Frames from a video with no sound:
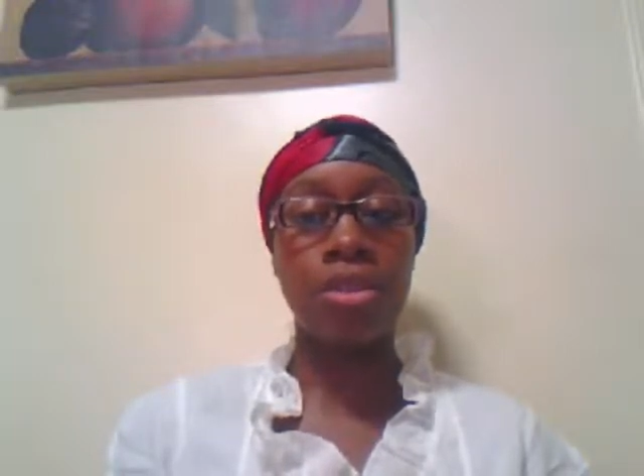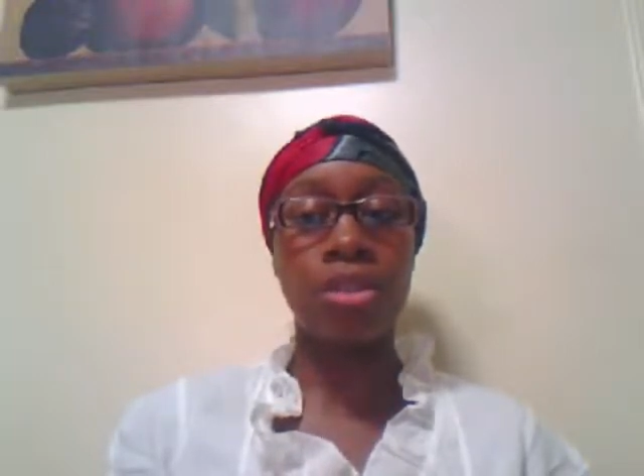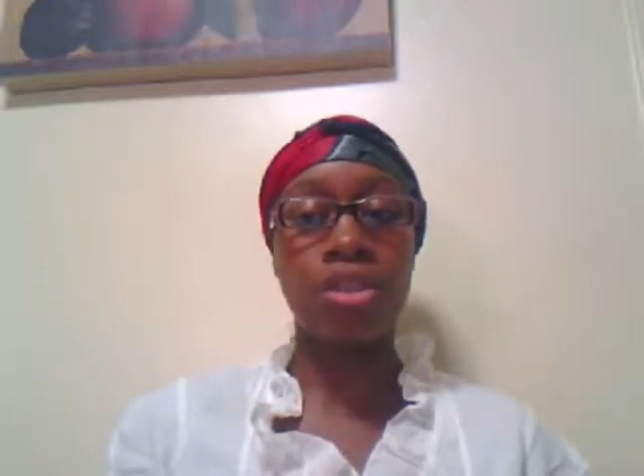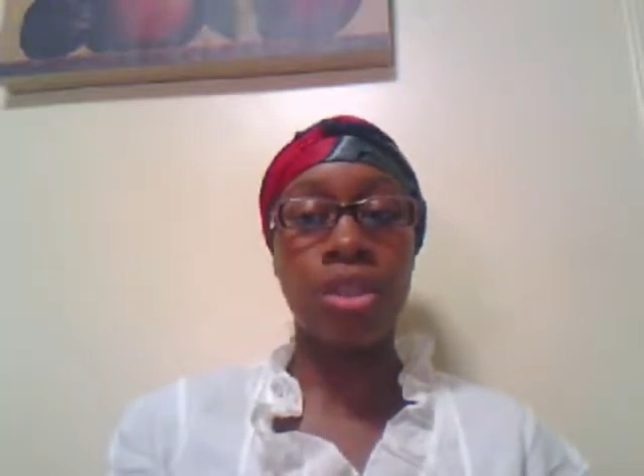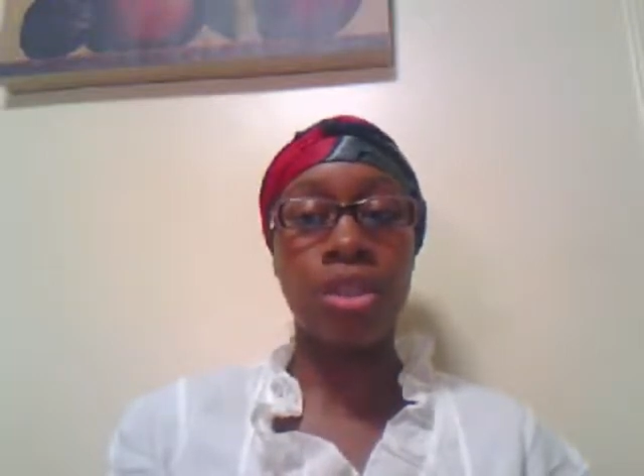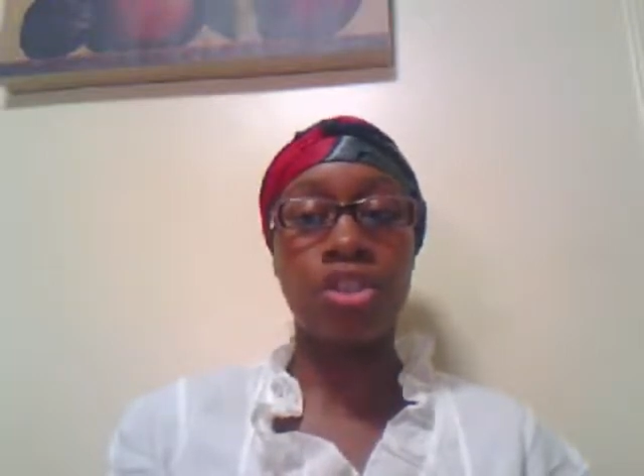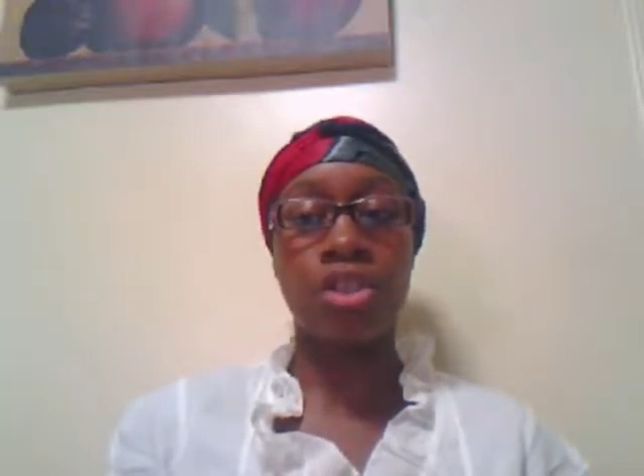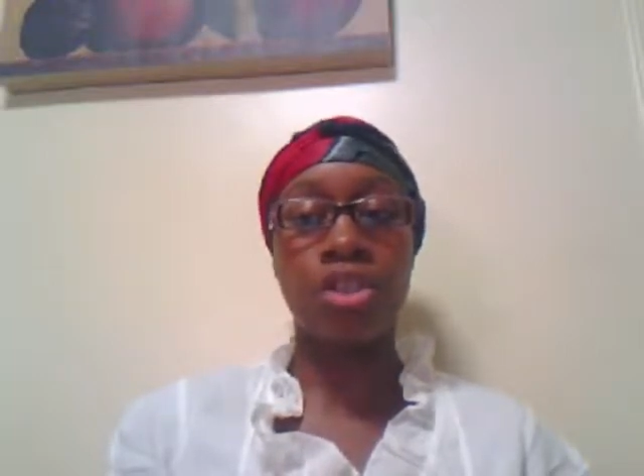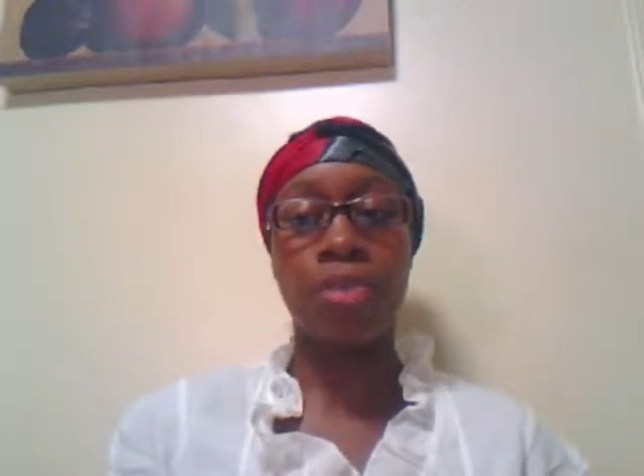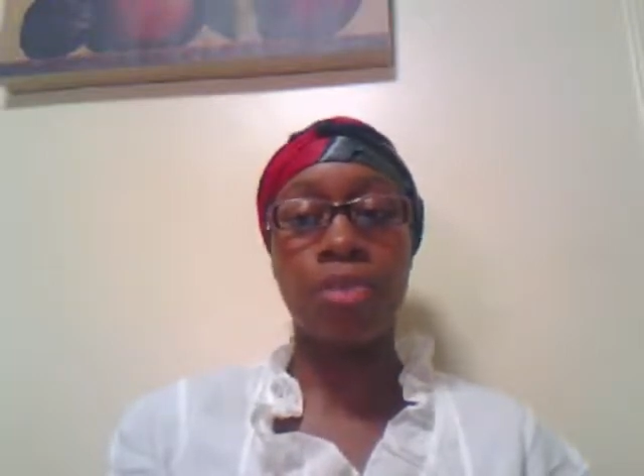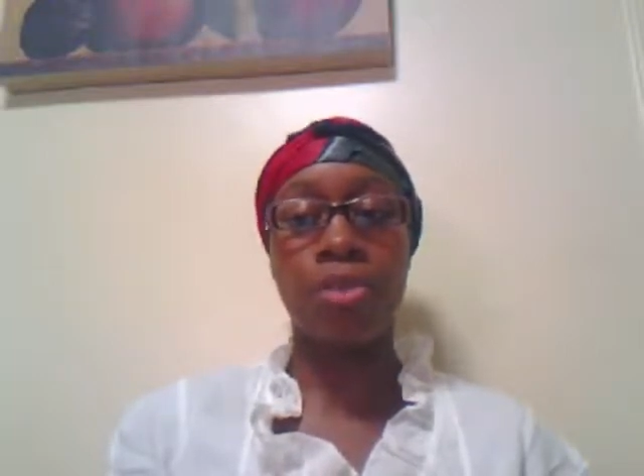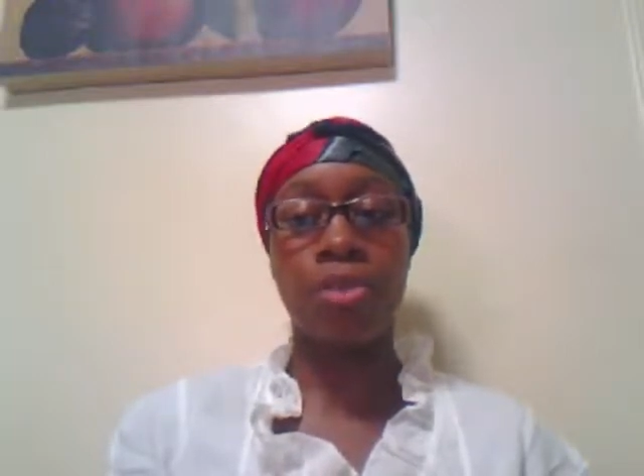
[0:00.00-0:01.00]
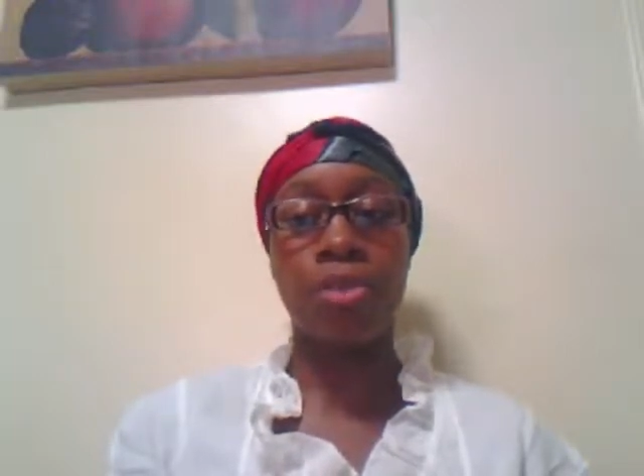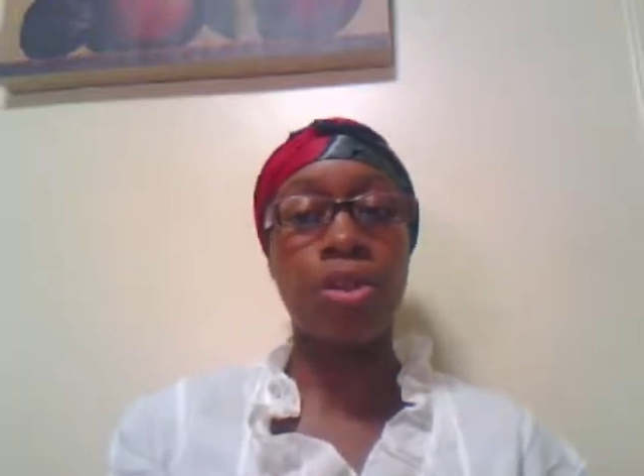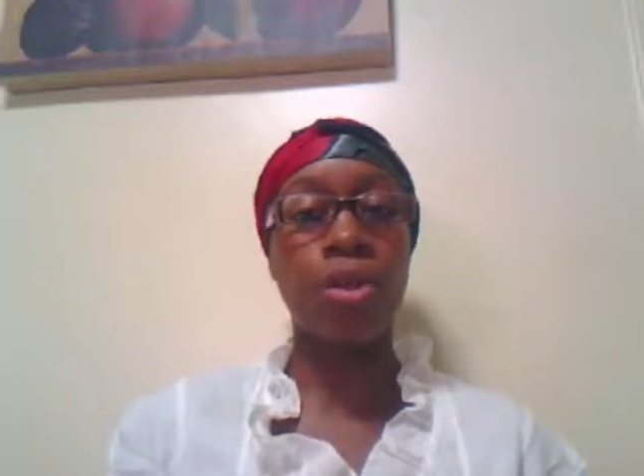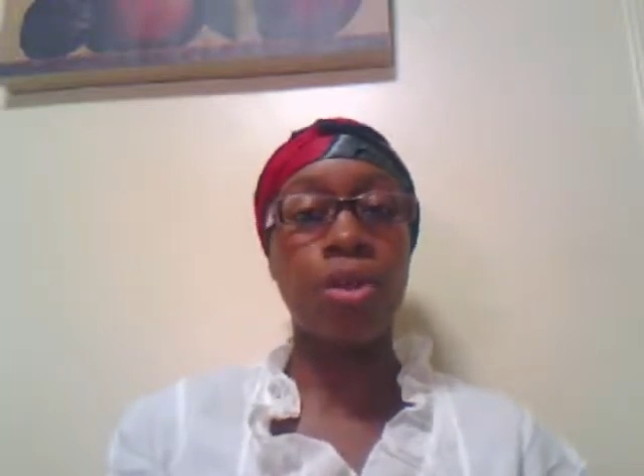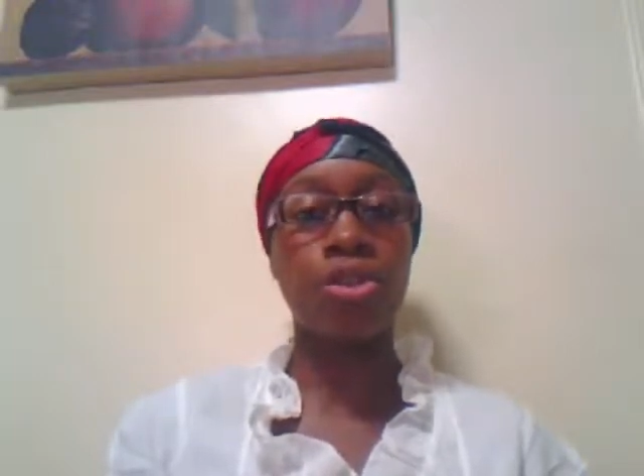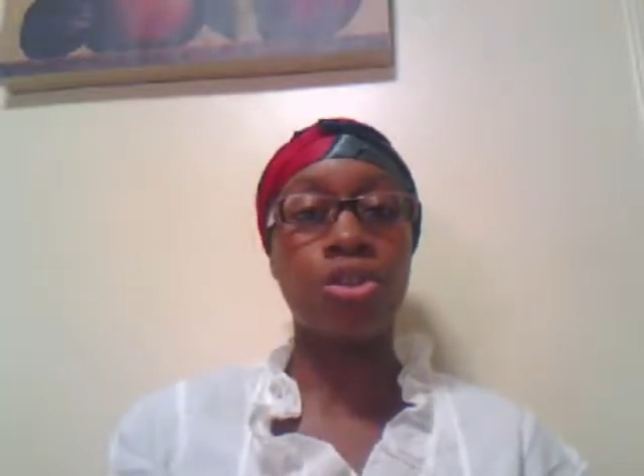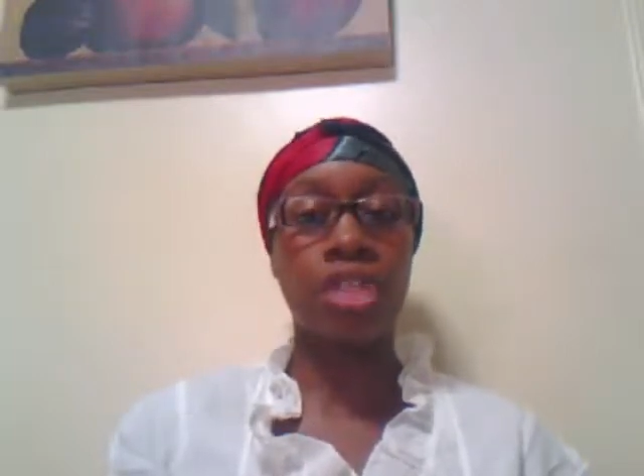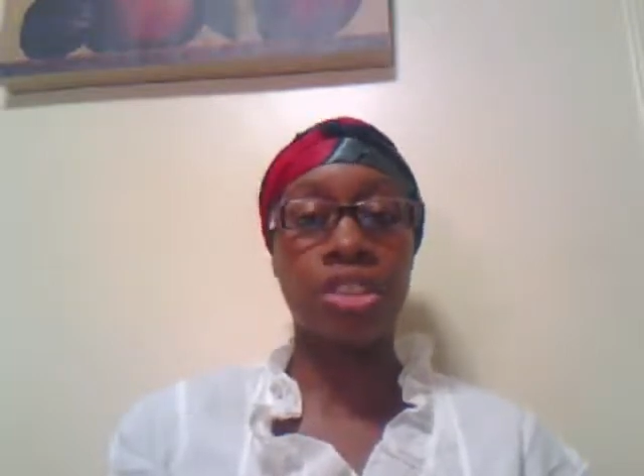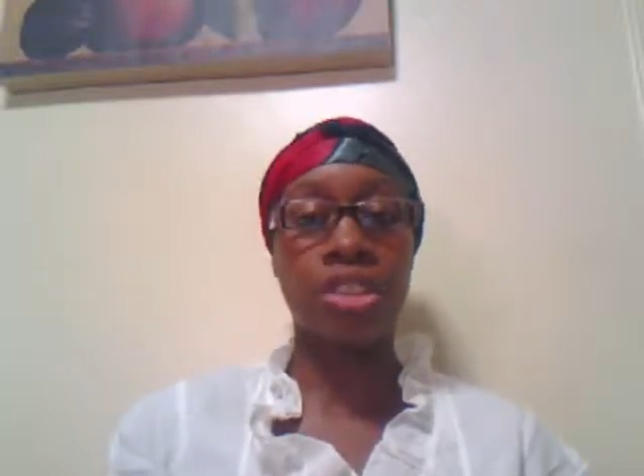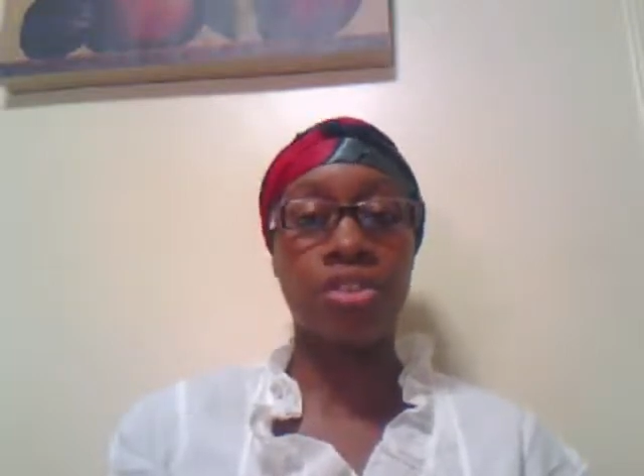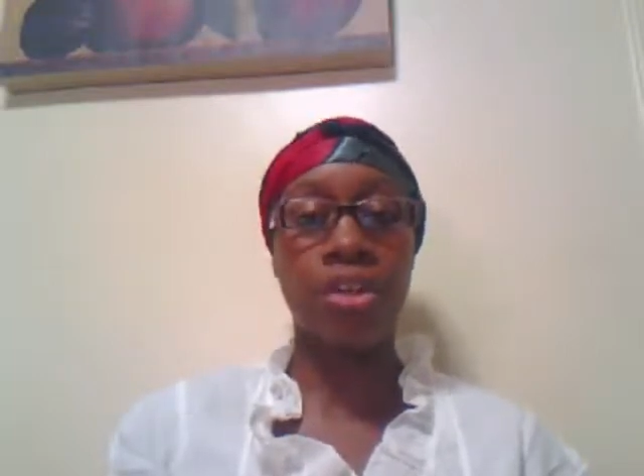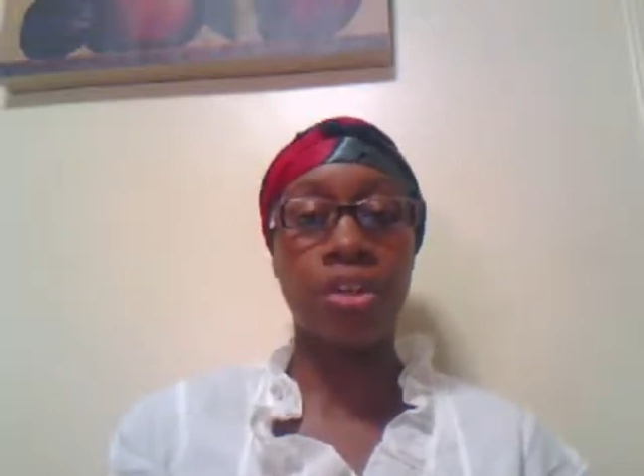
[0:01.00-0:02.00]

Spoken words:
extreme Rococo tracery,